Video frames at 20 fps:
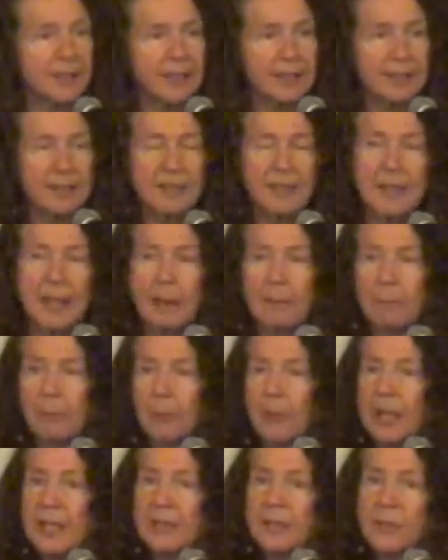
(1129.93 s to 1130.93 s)
This is that
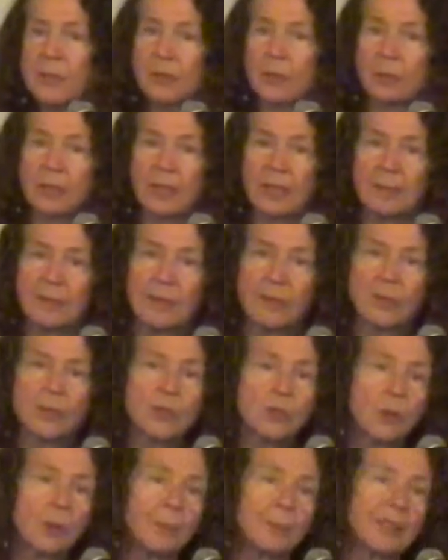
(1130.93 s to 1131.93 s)

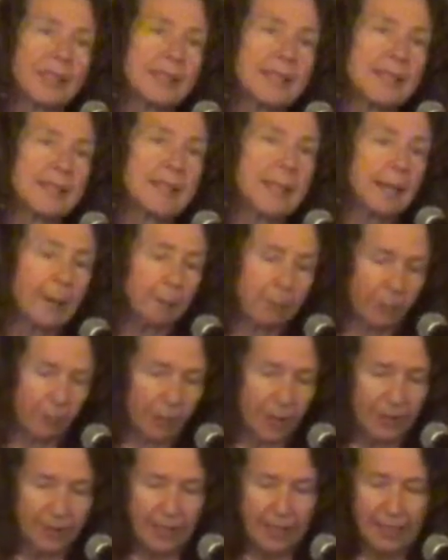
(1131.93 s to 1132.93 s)
brainstorming step
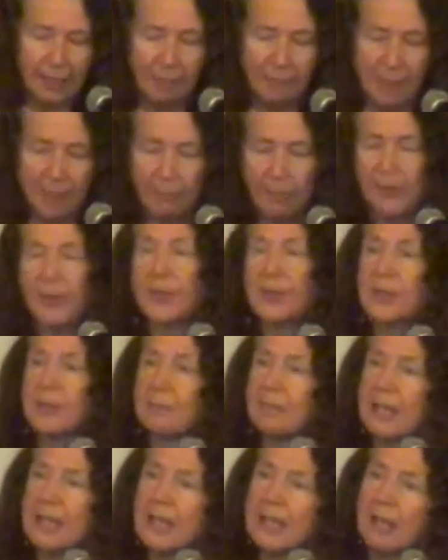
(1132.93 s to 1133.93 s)
where they come up with as
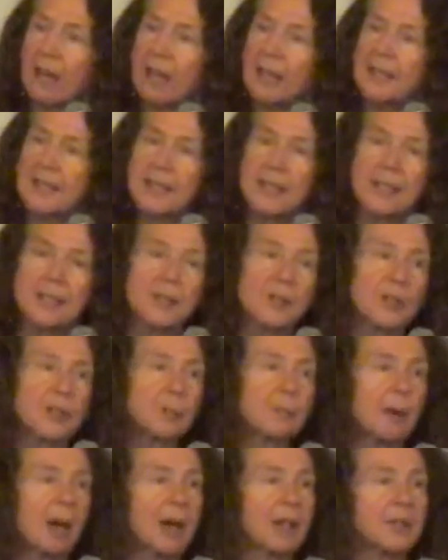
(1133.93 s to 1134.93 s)
many ideas
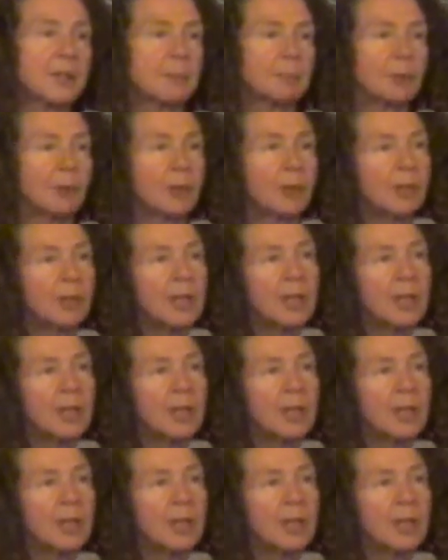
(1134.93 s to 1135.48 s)
as possible.